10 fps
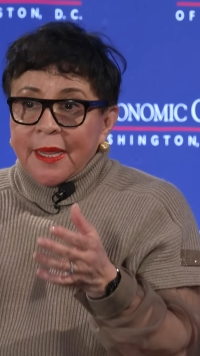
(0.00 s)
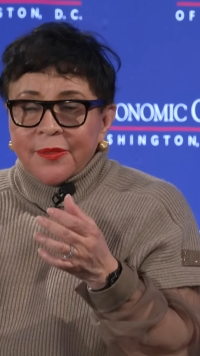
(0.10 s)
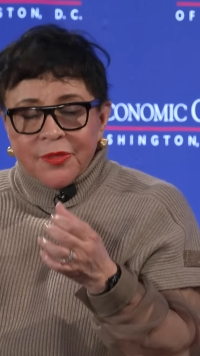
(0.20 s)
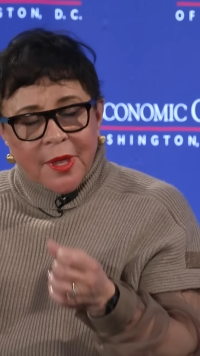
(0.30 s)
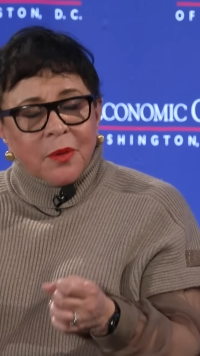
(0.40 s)

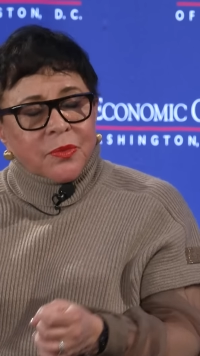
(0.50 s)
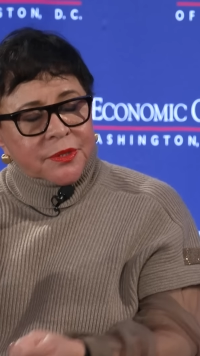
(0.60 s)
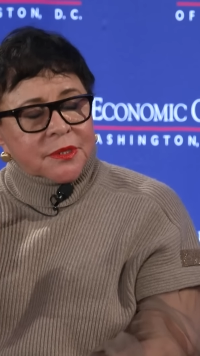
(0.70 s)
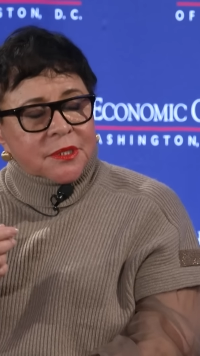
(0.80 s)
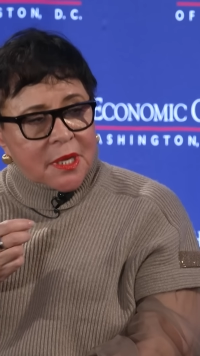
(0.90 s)
And that
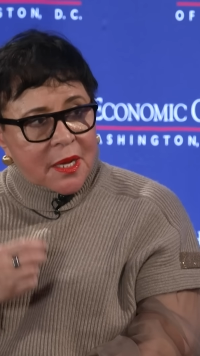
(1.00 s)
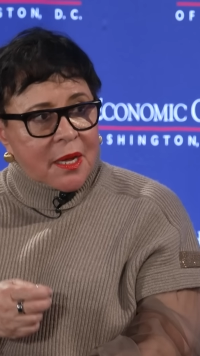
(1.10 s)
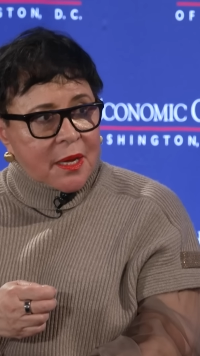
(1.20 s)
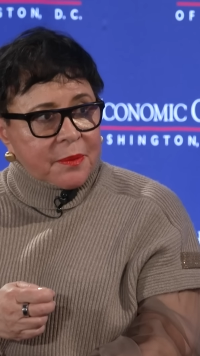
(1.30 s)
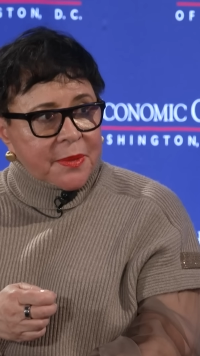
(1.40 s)
was a
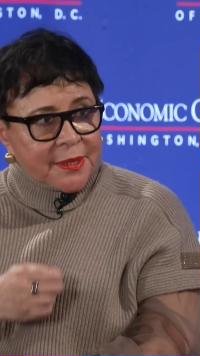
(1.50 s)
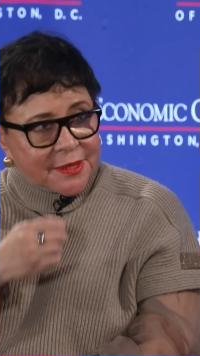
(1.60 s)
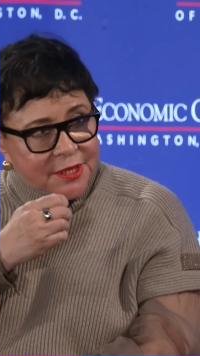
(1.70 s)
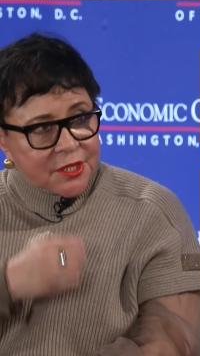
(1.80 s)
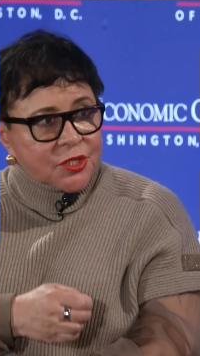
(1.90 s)
time, at
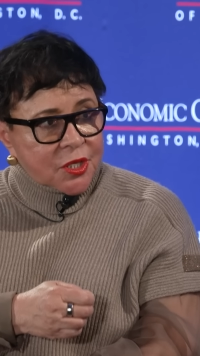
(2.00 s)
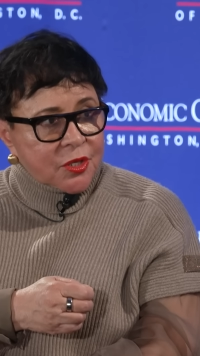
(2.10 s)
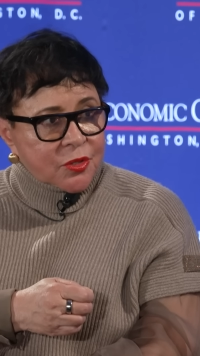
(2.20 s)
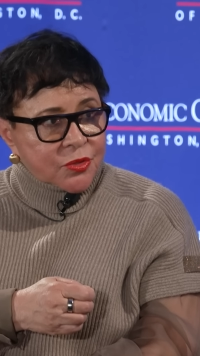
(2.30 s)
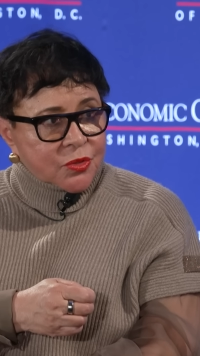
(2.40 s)

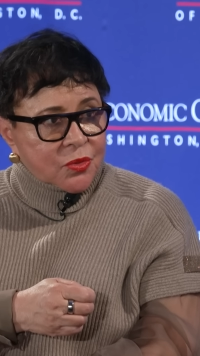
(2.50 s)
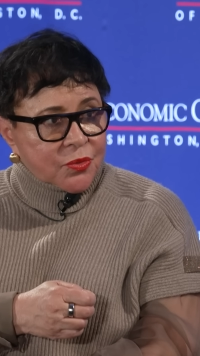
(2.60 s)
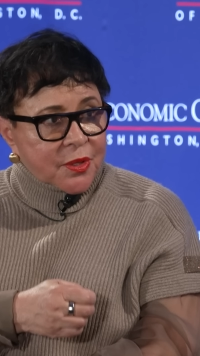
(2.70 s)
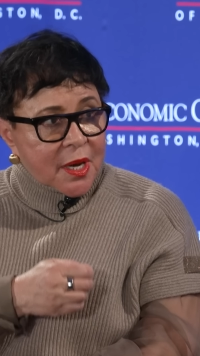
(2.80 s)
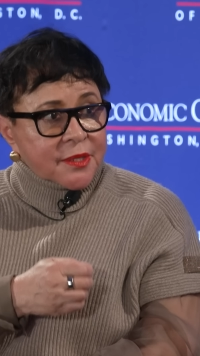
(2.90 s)
16 years
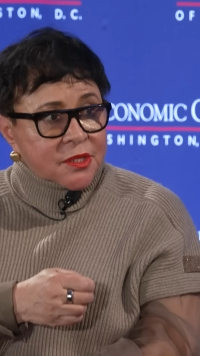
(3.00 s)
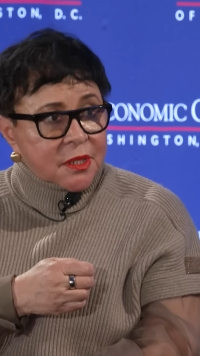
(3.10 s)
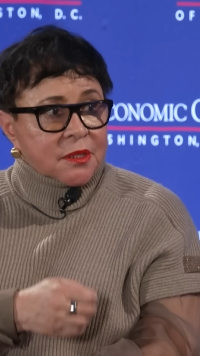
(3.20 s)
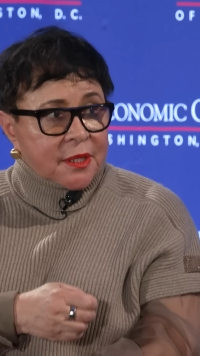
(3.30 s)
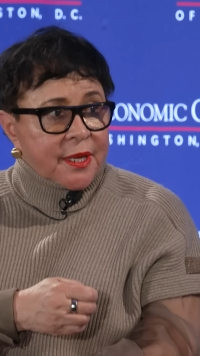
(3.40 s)
old, that I
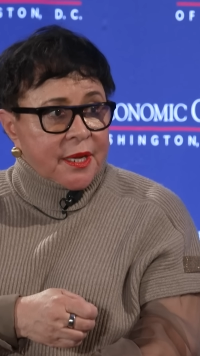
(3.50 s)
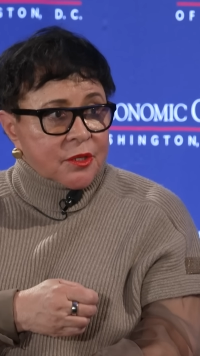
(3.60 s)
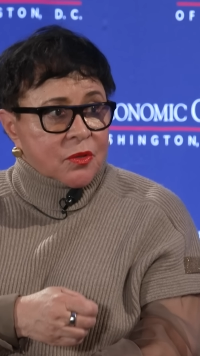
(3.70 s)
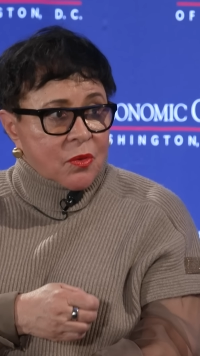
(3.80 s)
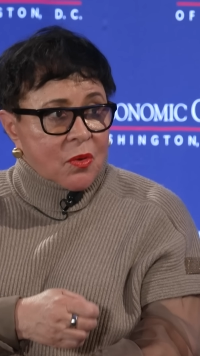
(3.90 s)
suddenly
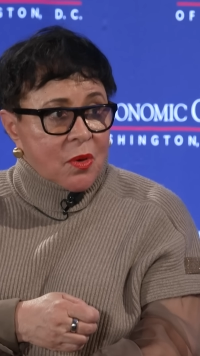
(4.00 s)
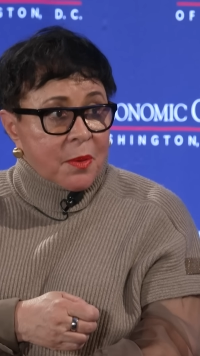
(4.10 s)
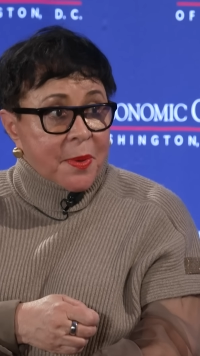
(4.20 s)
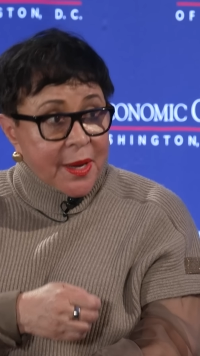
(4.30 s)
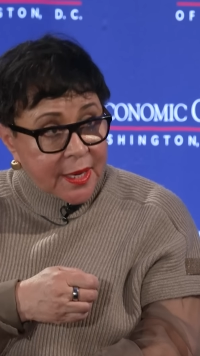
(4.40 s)
had to grow
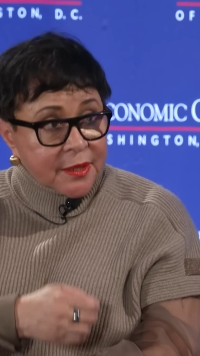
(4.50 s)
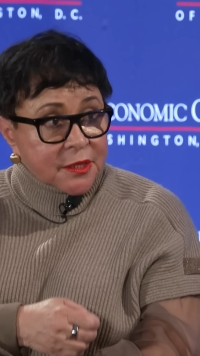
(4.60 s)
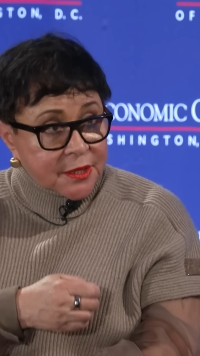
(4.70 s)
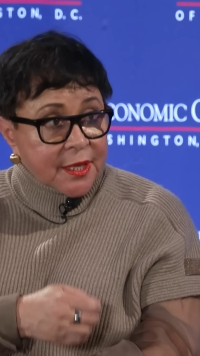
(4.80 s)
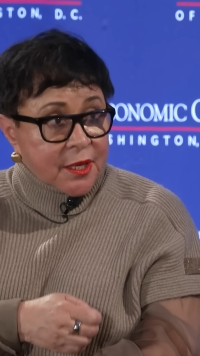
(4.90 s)
up. I had
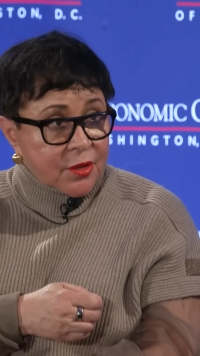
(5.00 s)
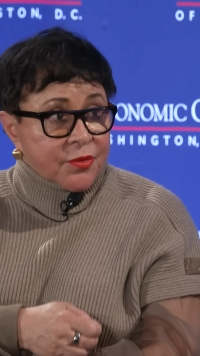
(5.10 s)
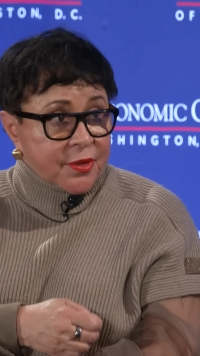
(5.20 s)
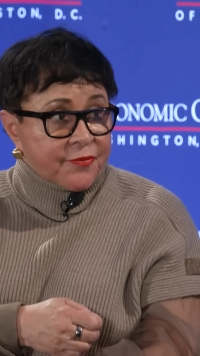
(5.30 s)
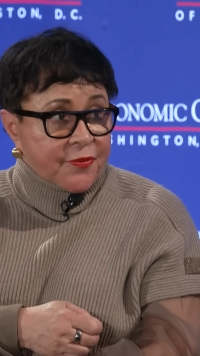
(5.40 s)
to take care
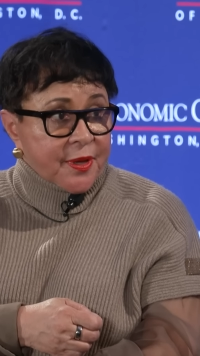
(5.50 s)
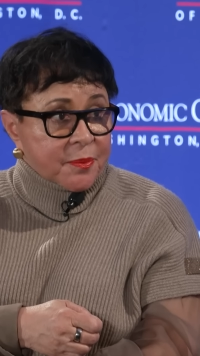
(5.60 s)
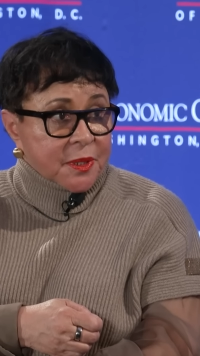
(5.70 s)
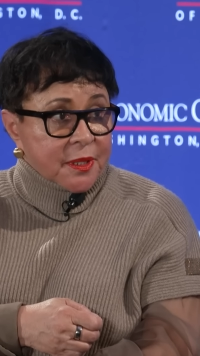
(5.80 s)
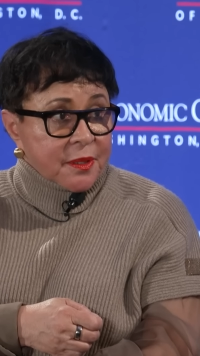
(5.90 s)
of that
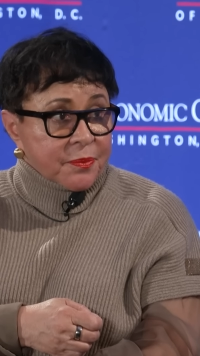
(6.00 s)
family.